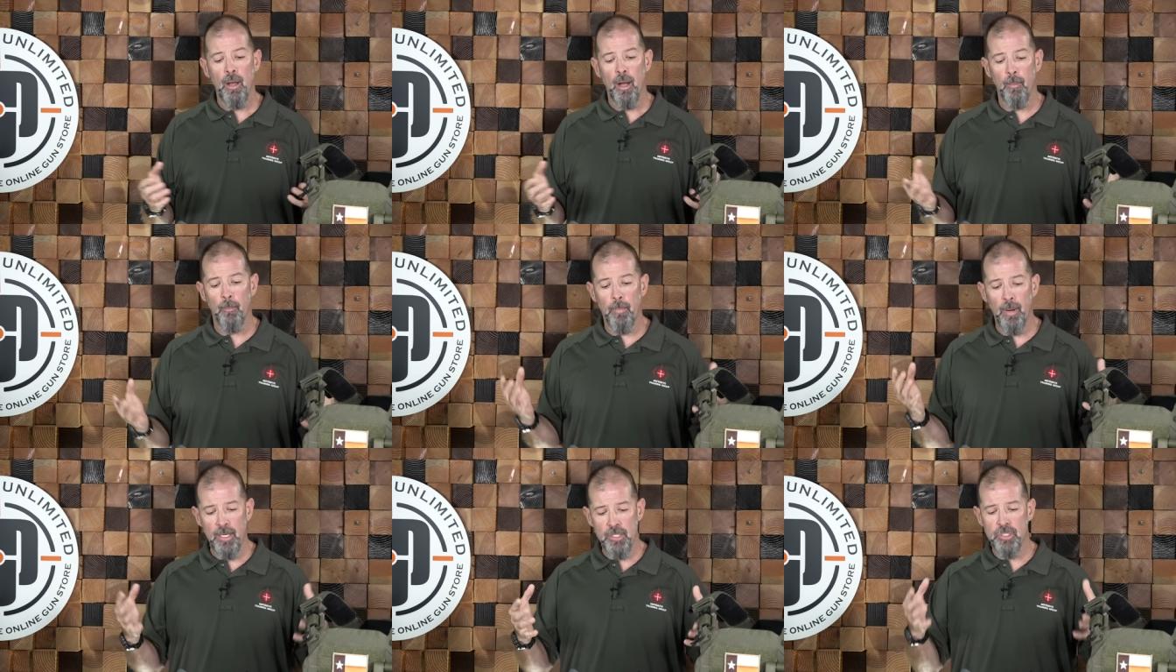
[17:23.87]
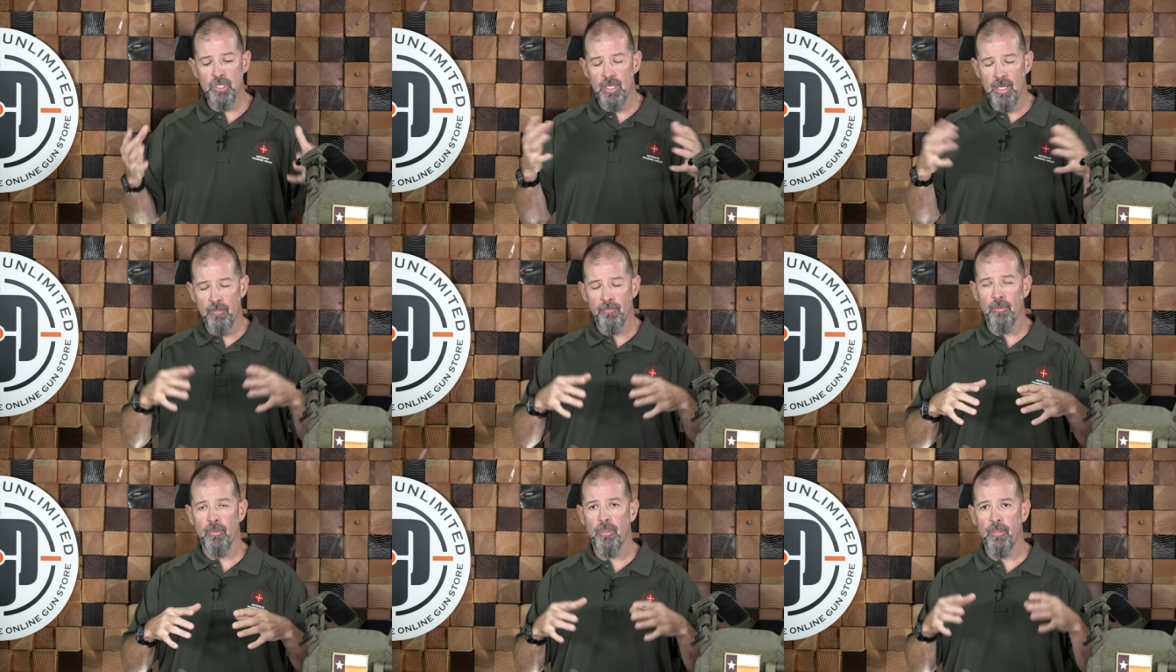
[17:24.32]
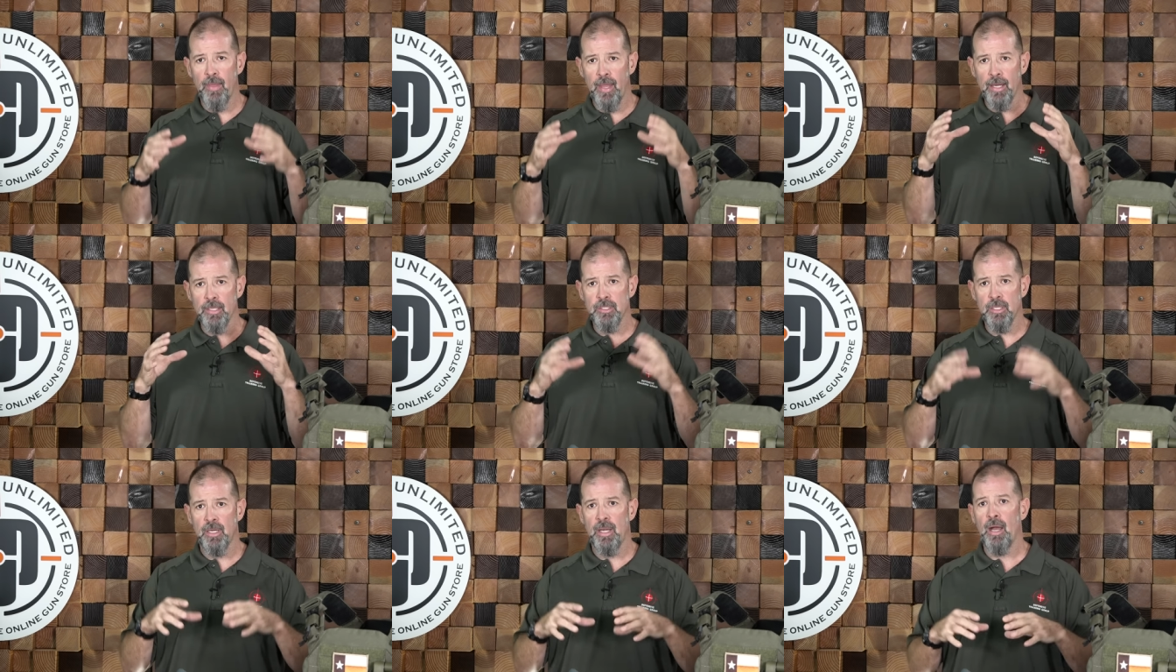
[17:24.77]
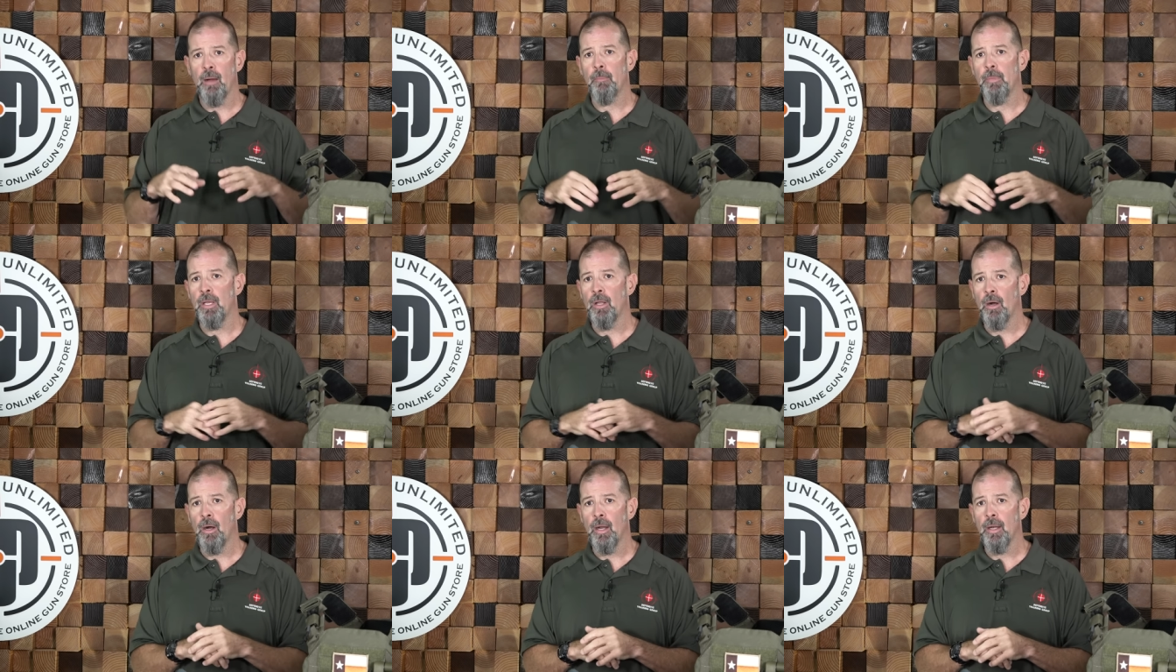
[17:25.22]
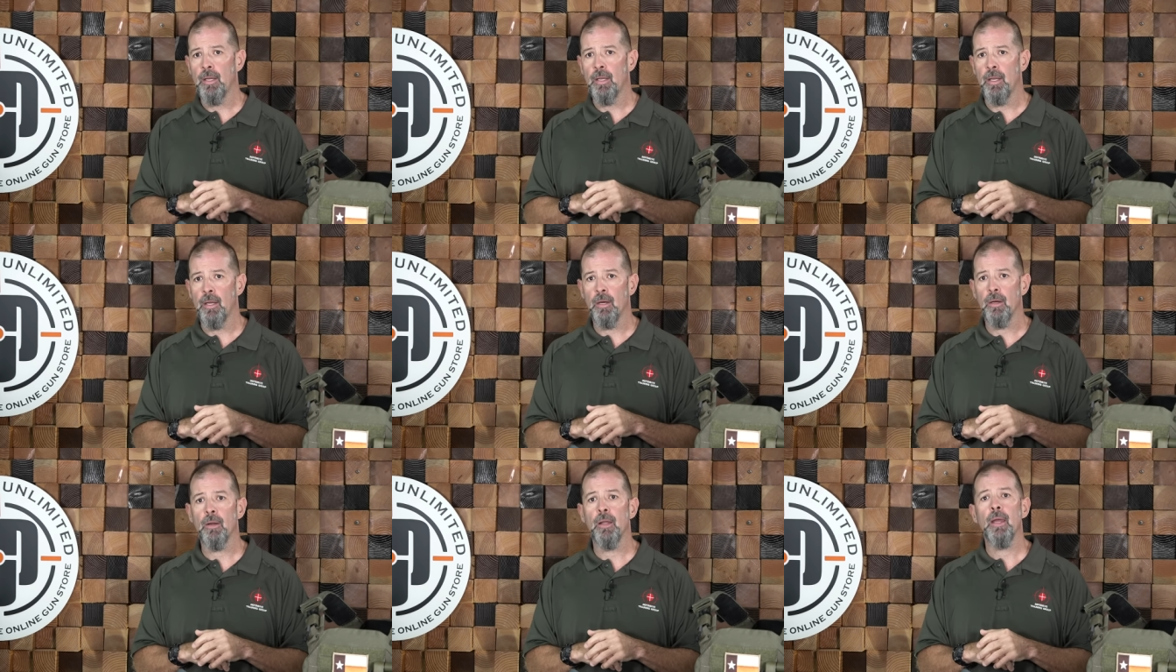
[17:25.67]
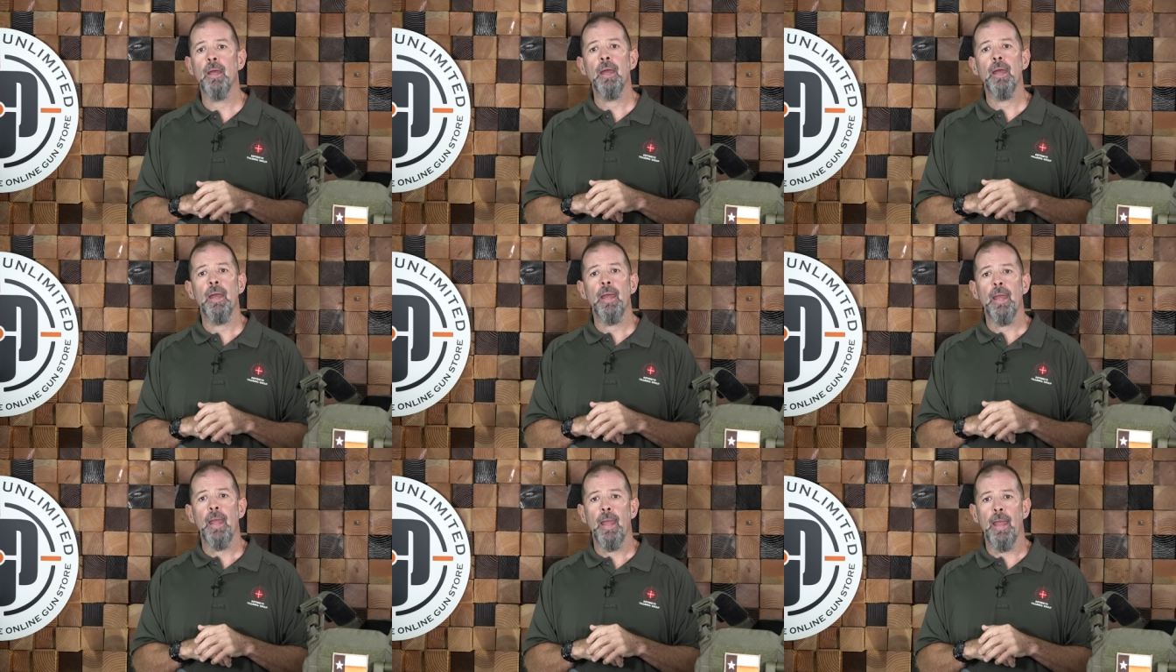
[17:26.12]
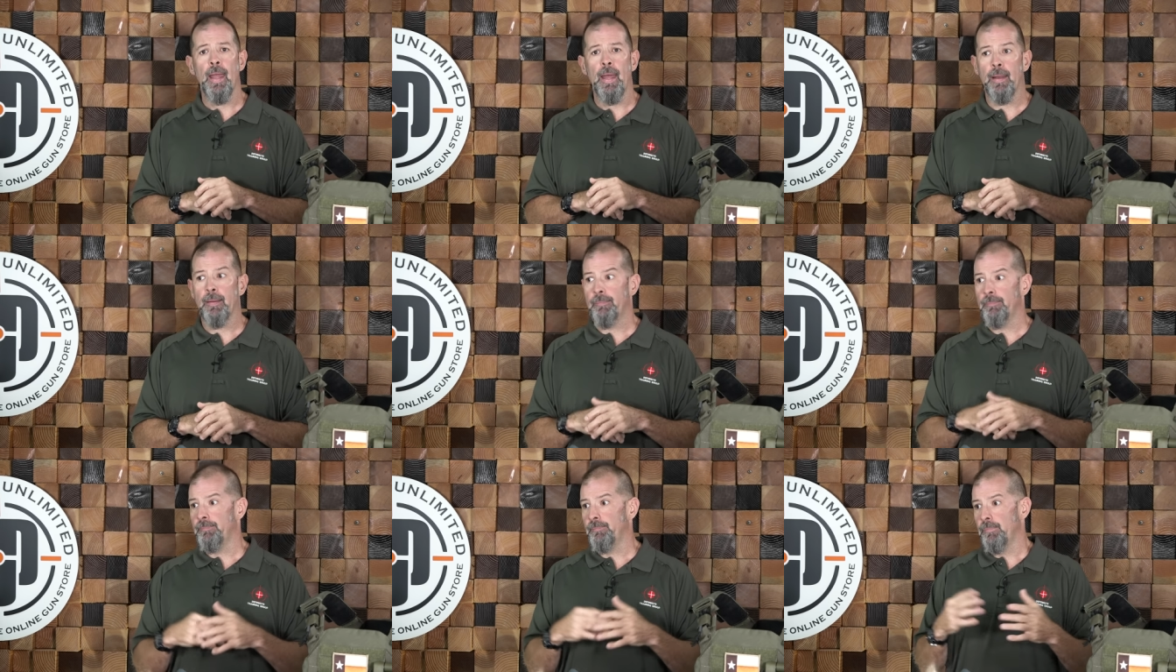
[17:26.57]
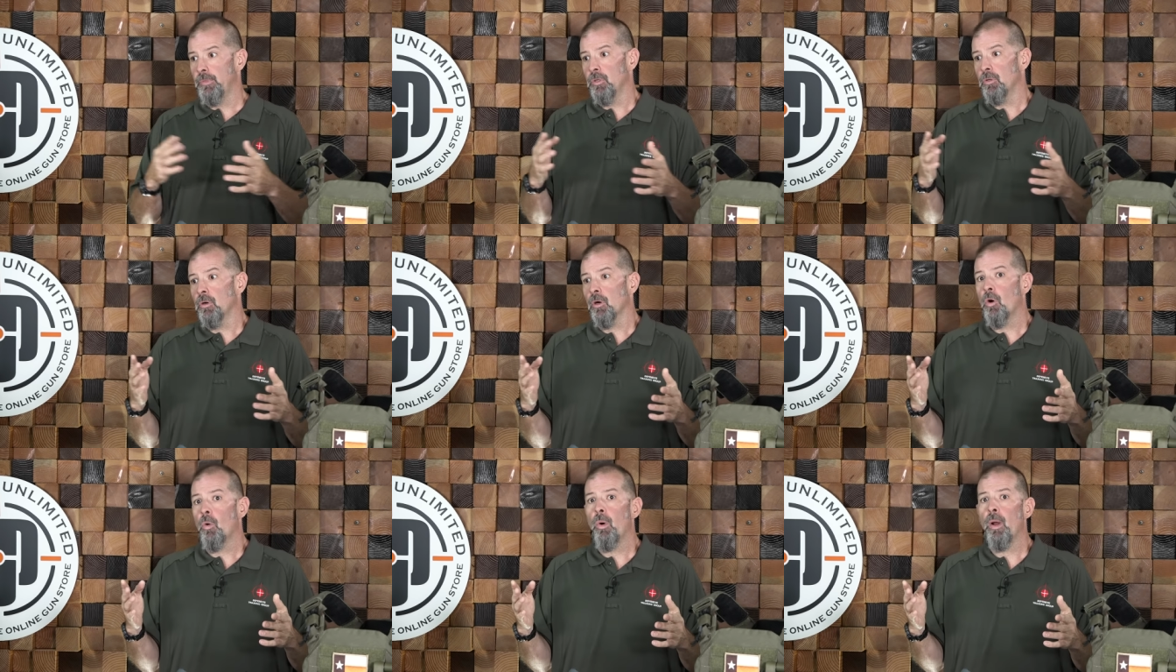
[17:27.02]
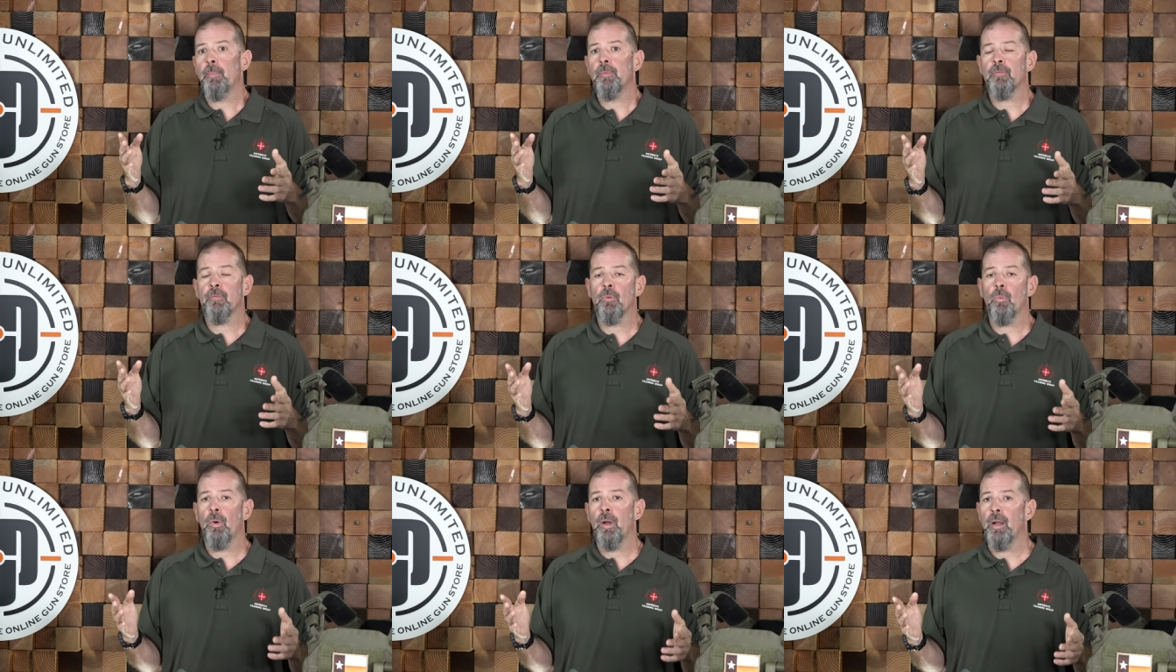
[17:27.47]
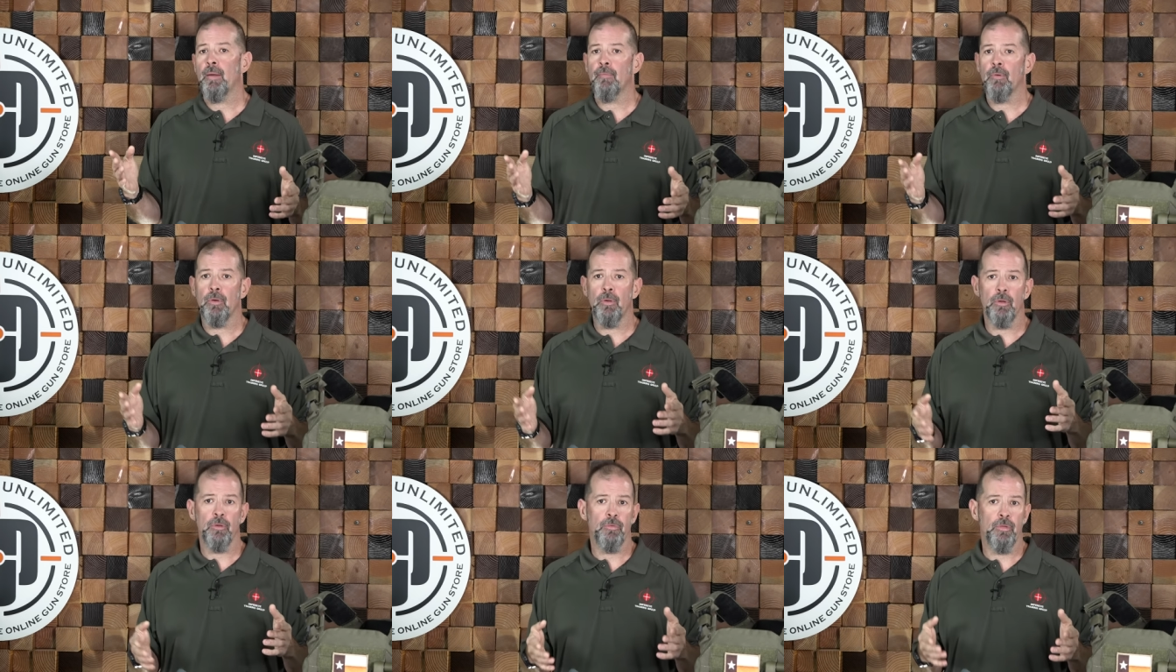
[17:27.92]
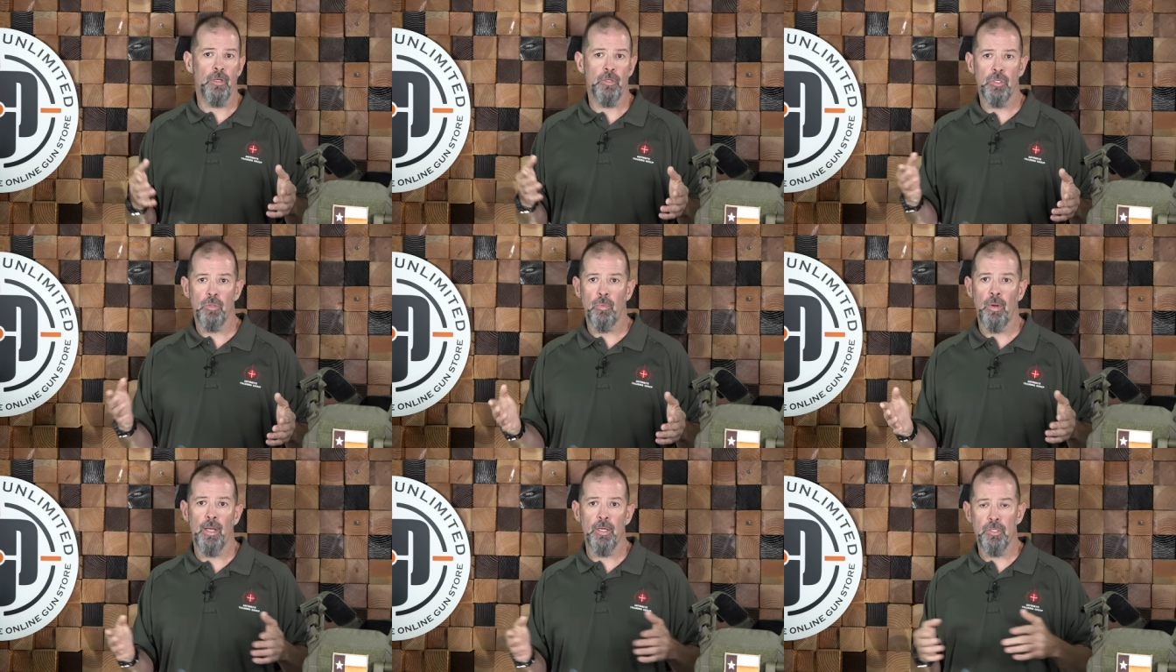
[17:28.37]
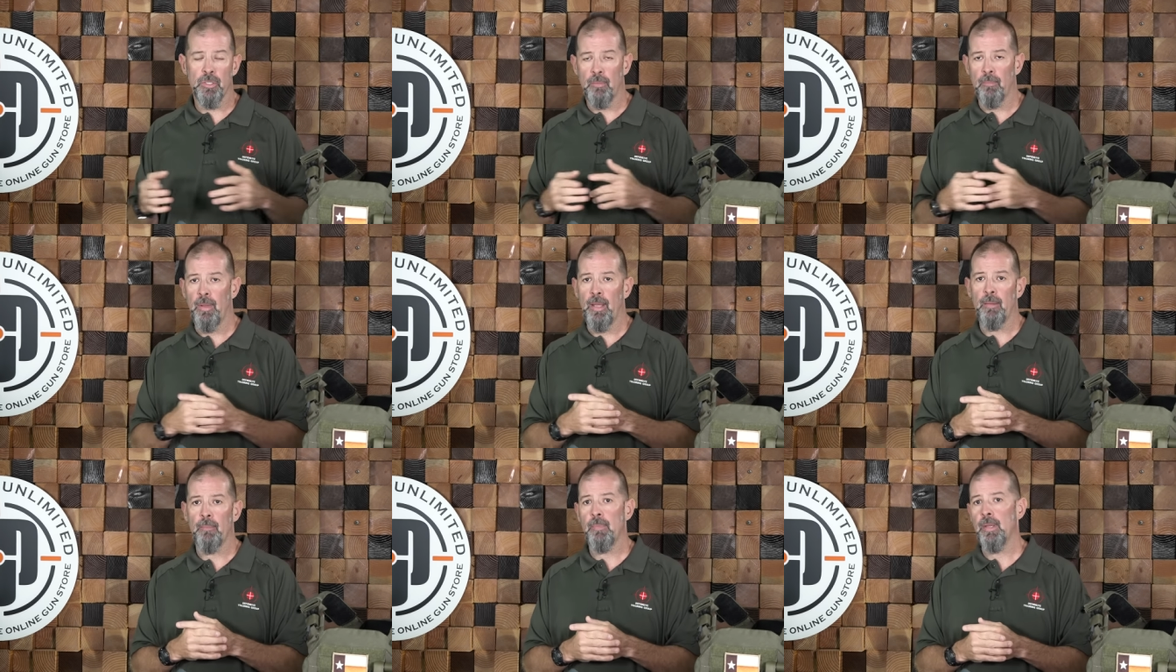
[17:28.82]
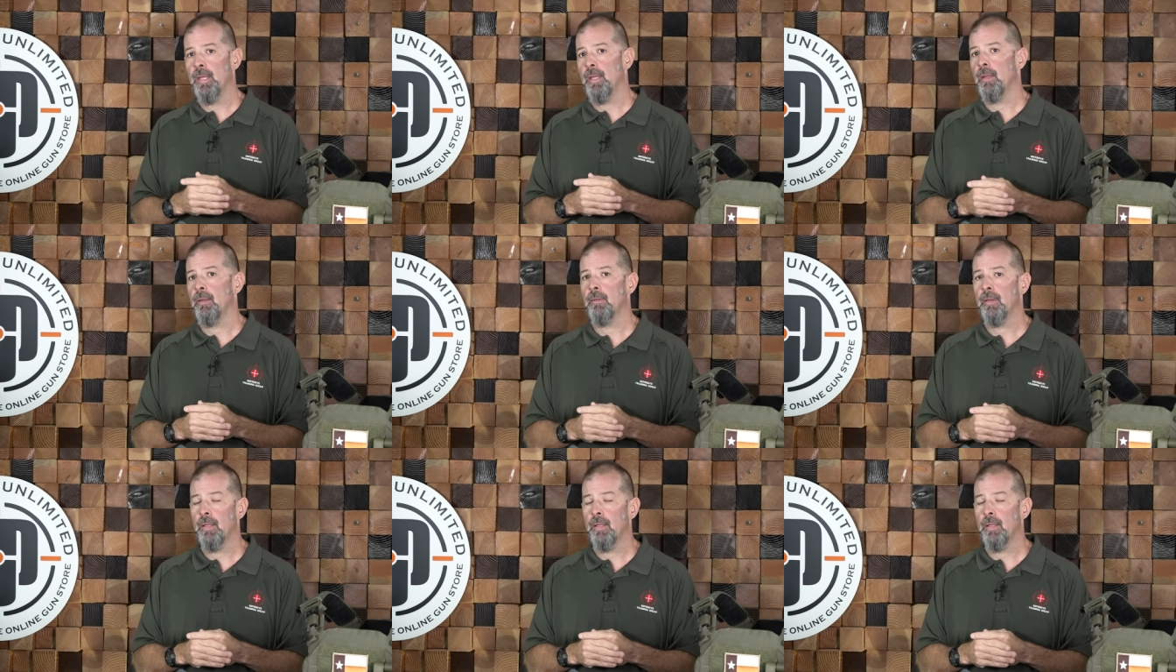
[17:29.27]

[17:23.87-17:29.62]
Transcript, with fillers: A bunch of different things can now be on here and you're equipped for whatever your situation may be.